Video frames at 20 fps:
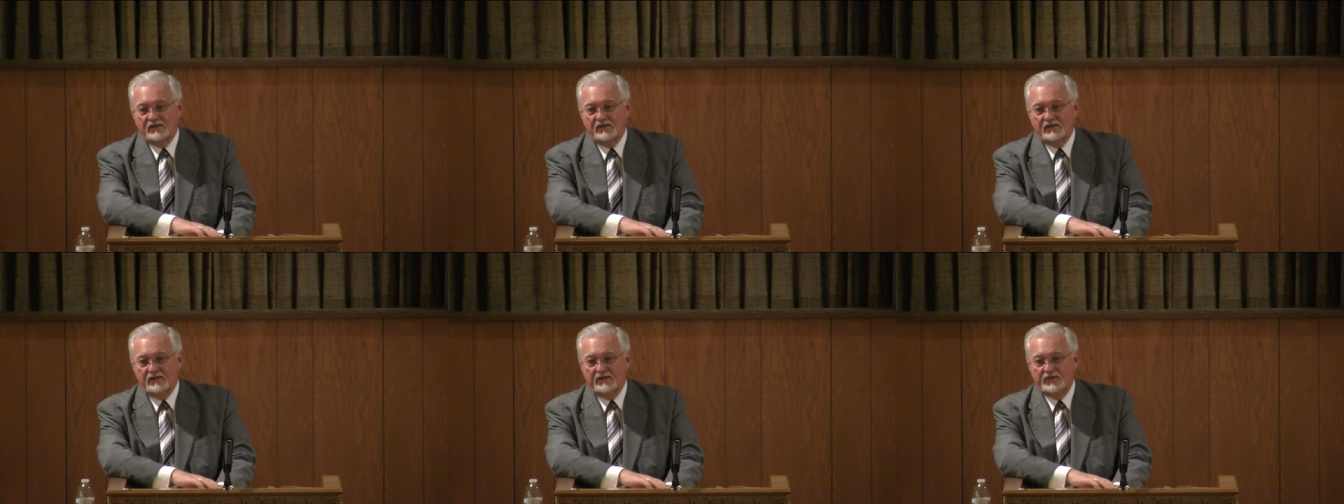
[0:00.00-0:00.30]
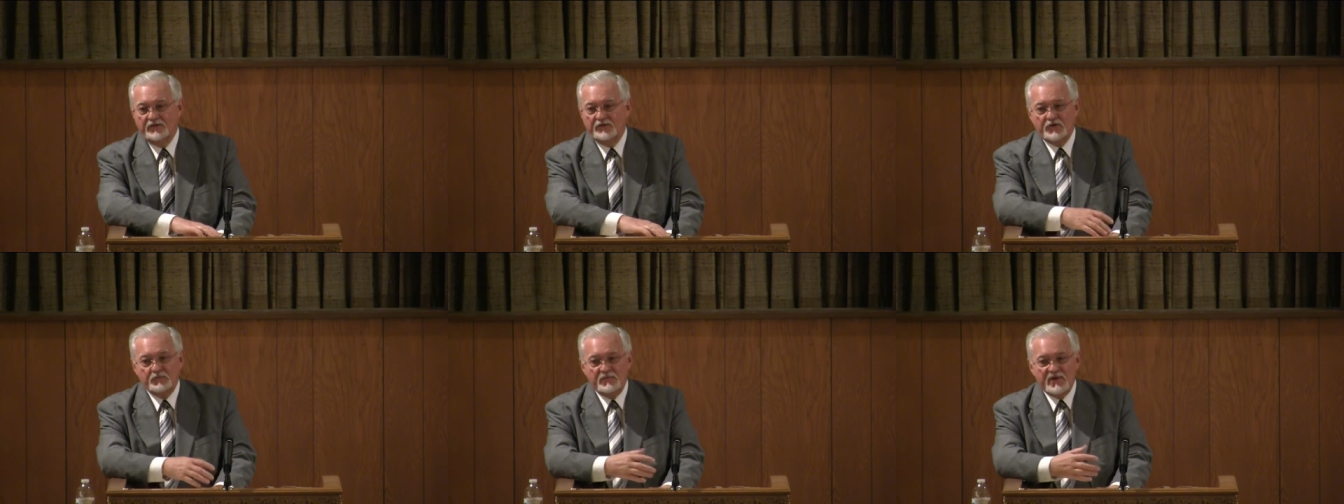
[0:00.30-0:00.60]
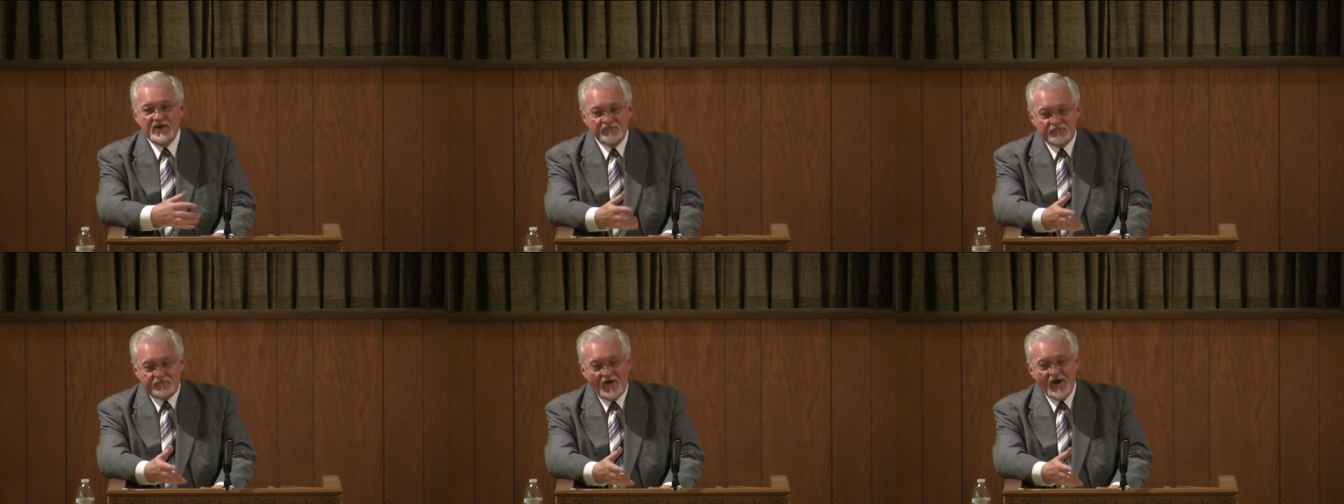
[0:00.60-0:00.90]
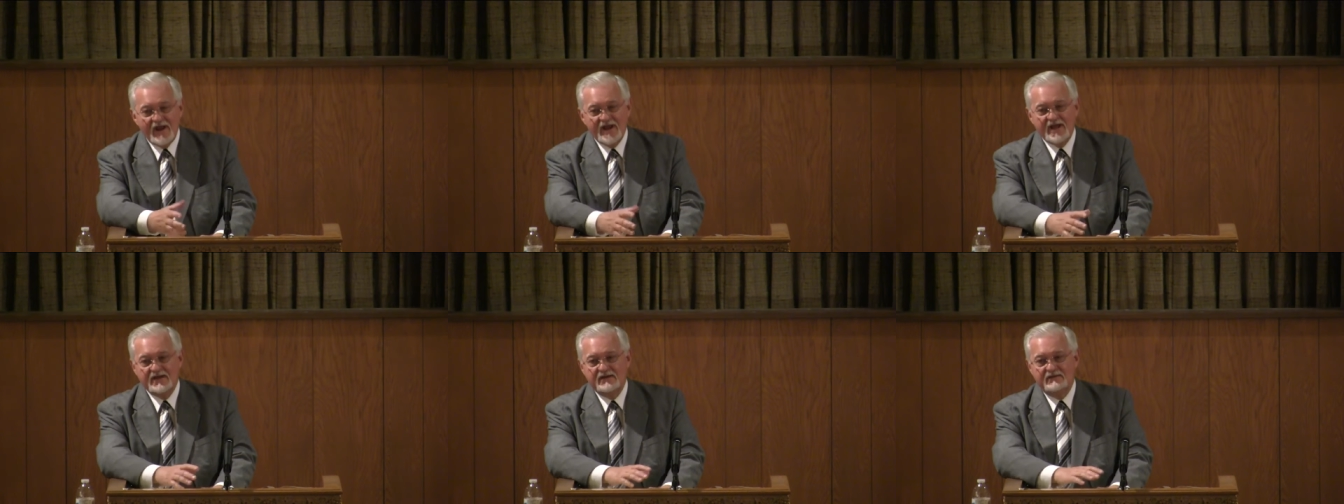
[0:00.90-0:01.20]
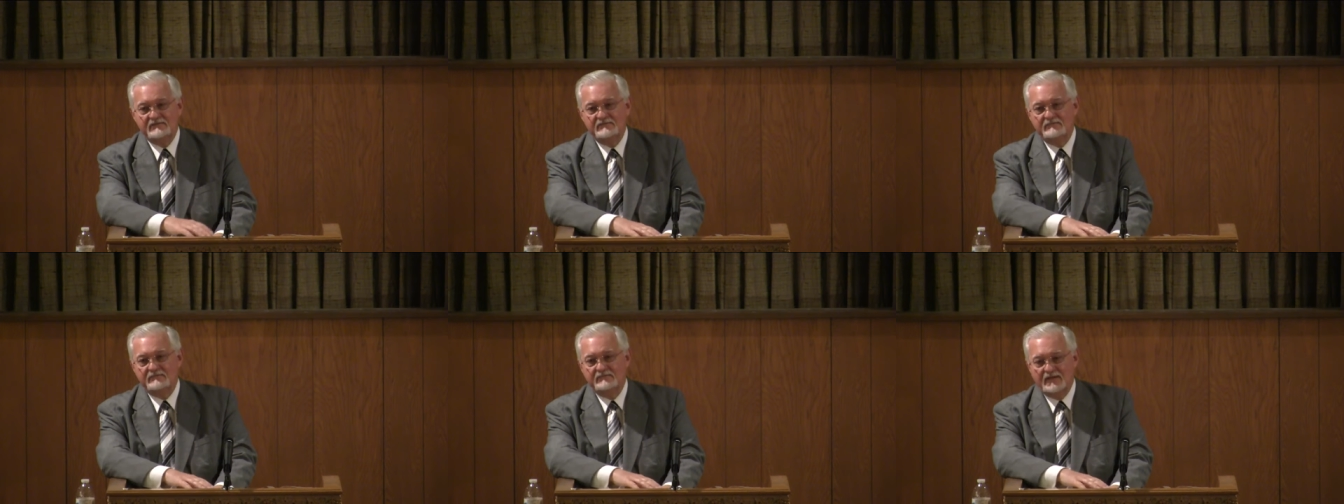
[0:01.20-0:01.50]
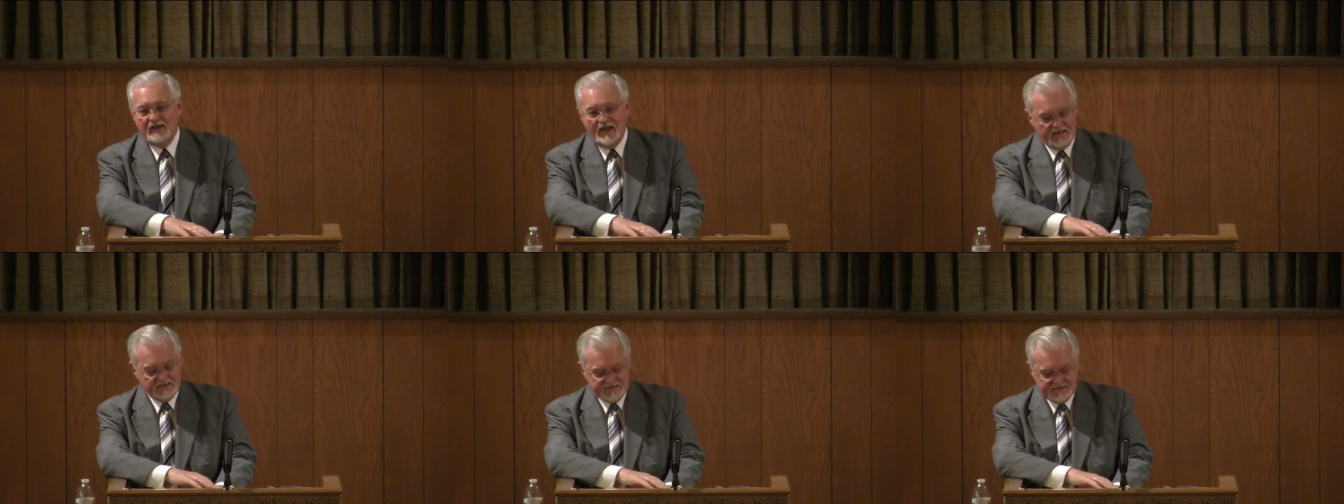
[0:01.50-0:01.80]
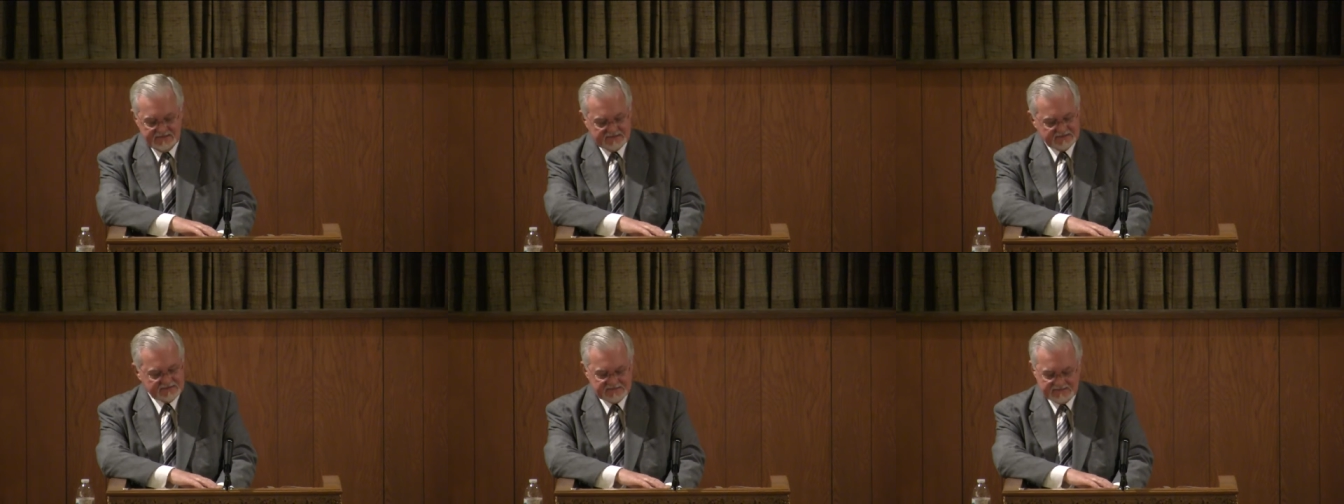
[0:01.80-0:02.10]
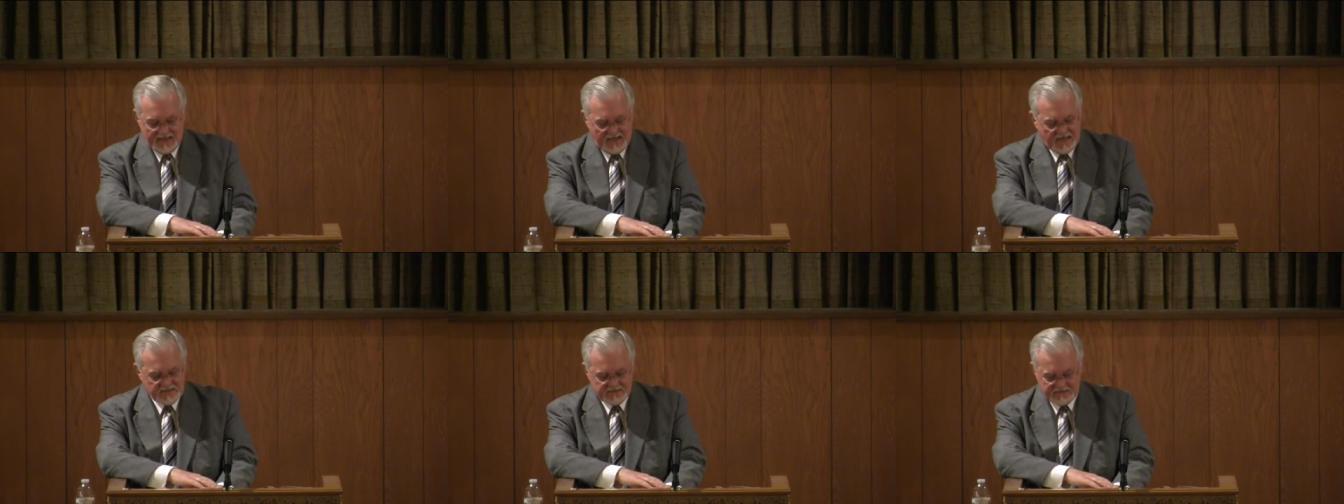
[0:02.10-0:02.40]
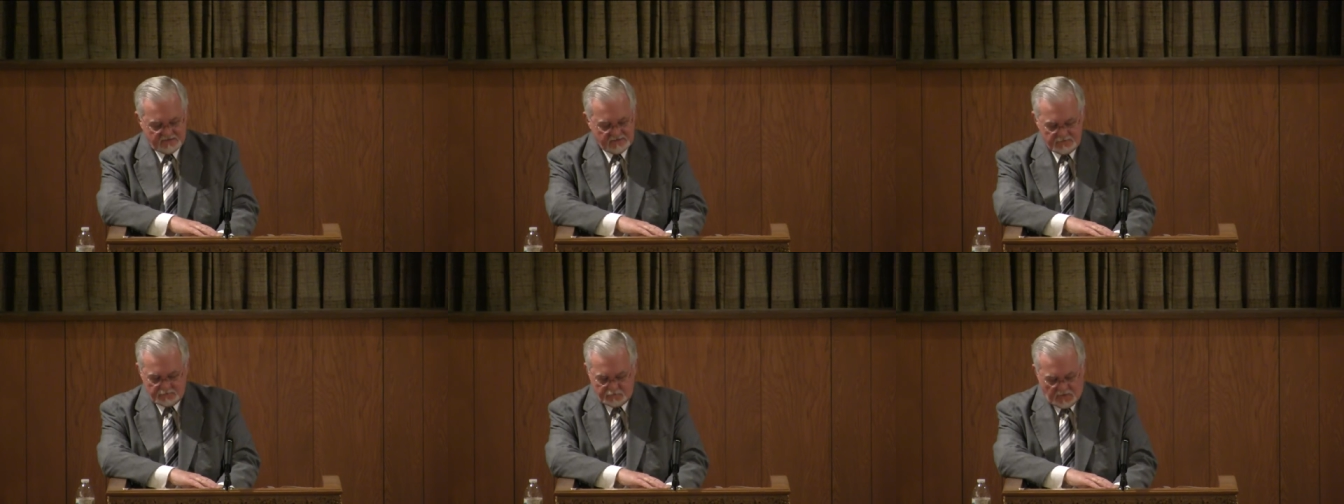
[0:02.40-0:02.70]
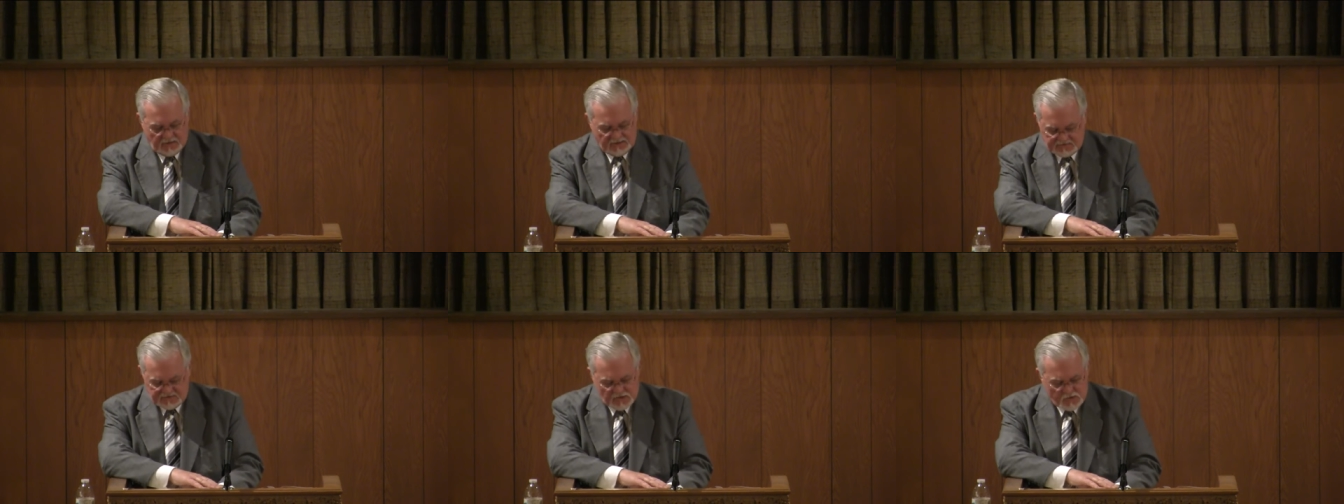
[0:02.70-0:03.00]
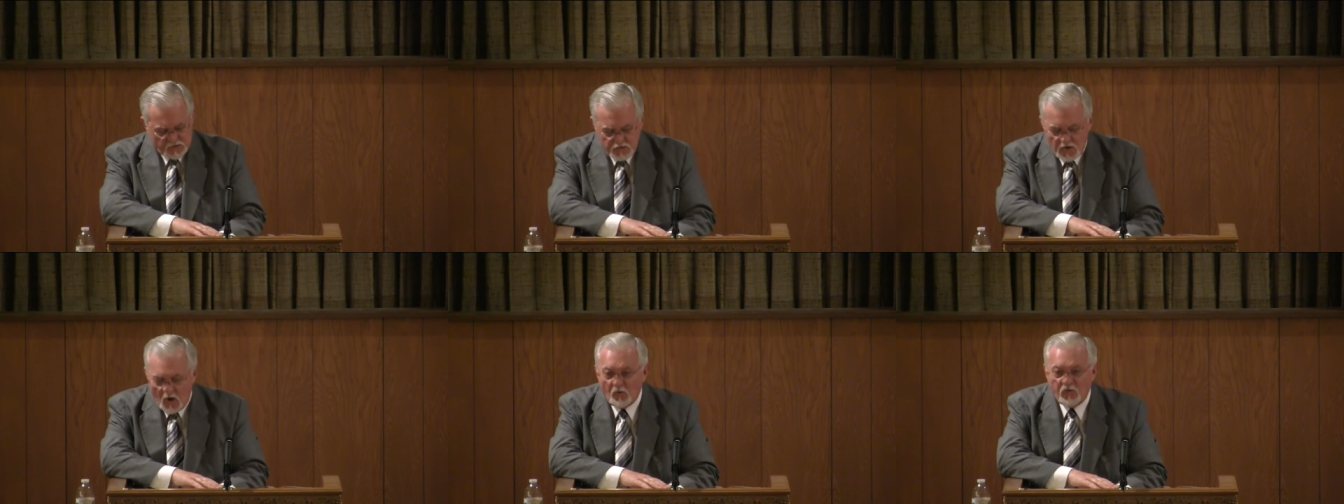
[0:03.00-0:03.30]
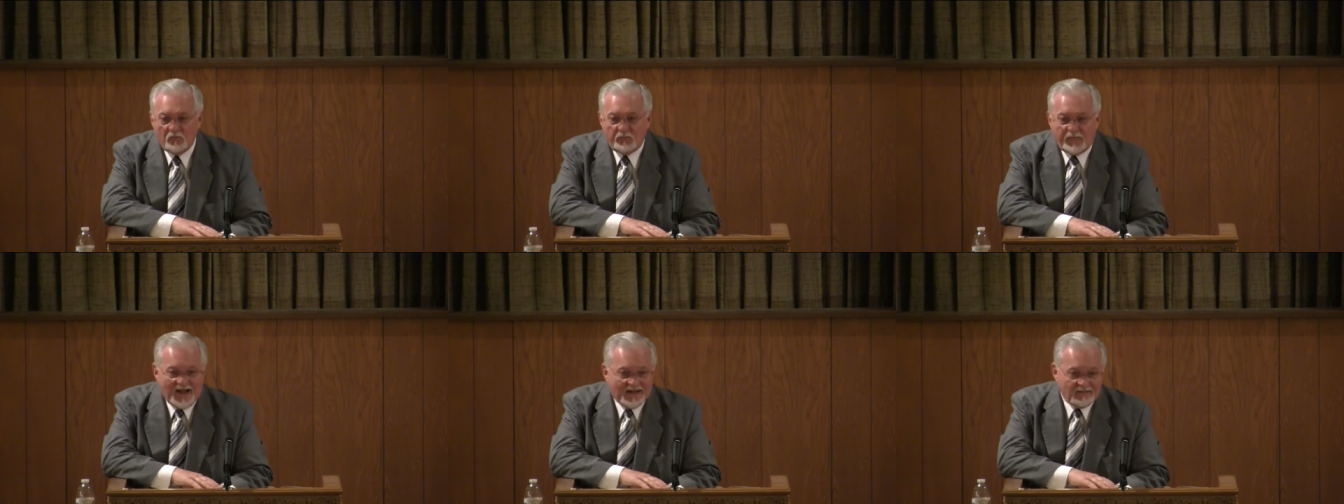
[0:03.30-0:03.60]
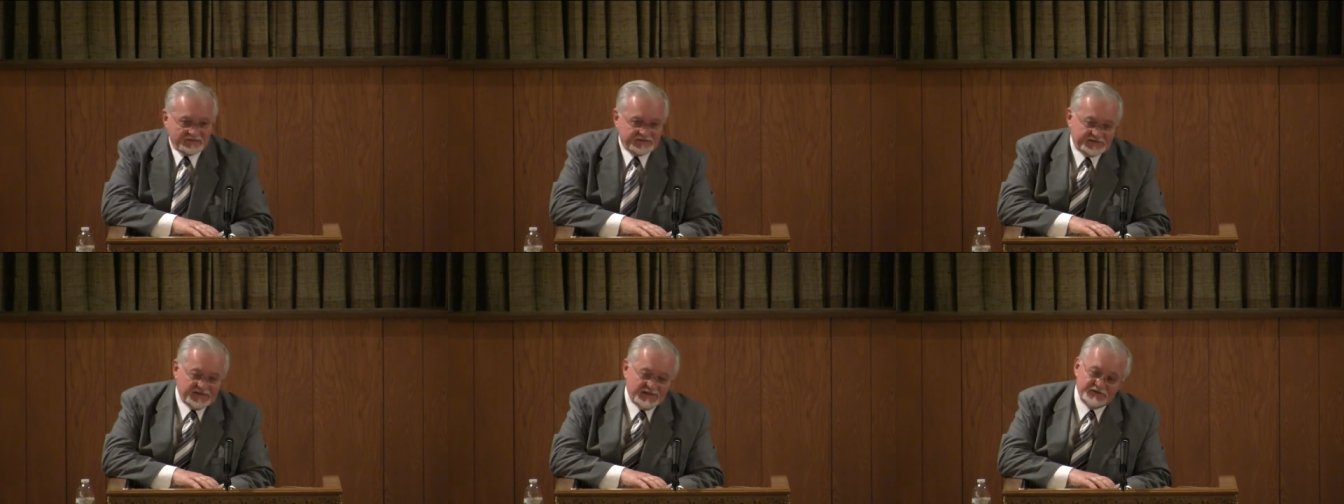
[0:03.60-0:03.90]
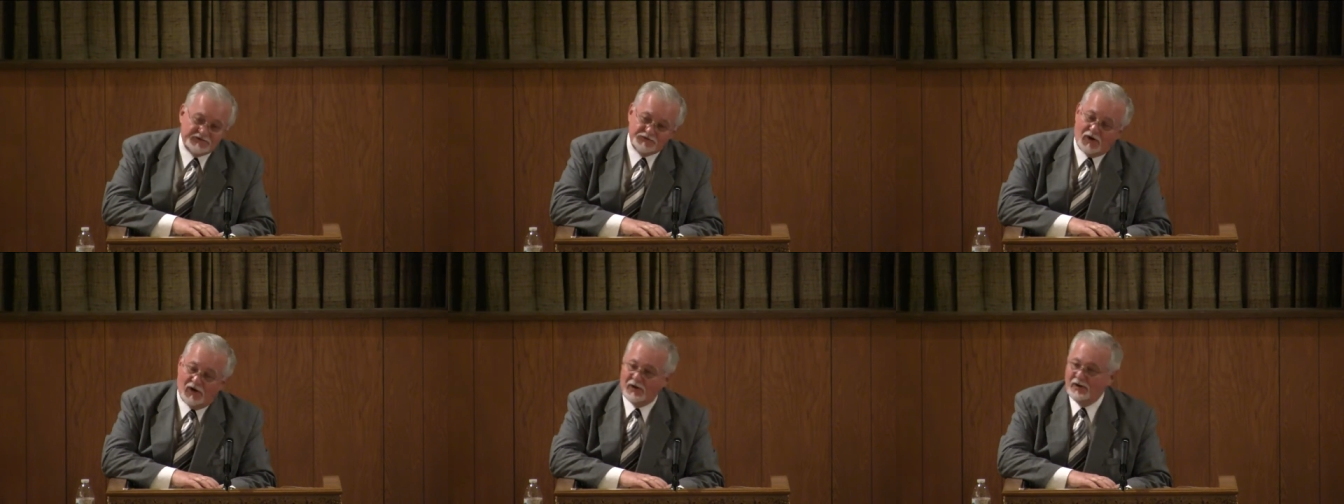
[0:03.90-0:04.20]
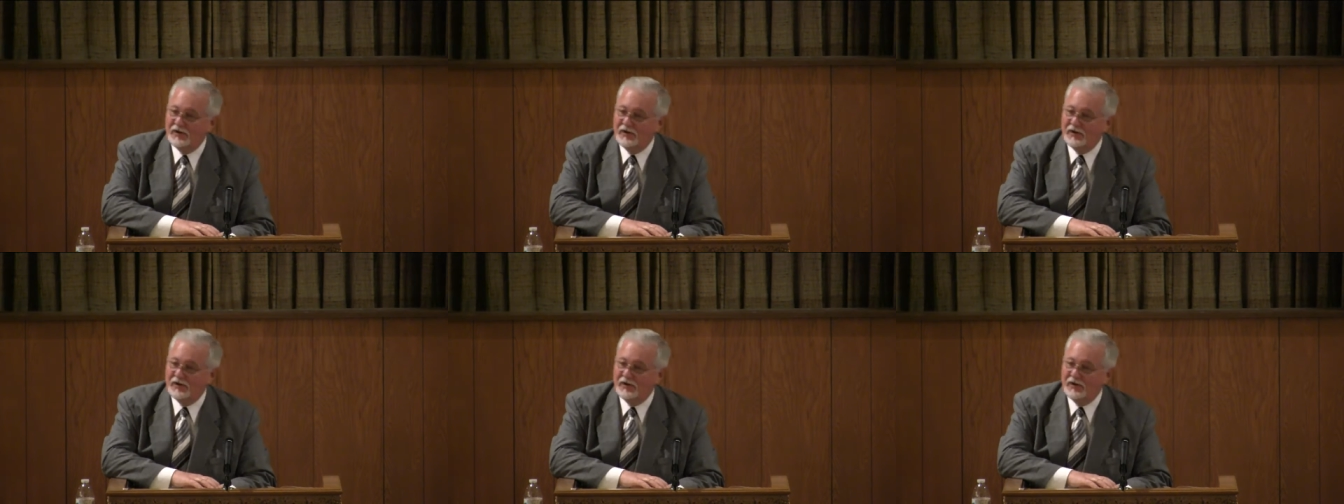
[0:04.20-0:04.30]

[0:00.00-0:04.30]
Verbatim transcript: You can be afraid and just not do what you know the Bible says you ought to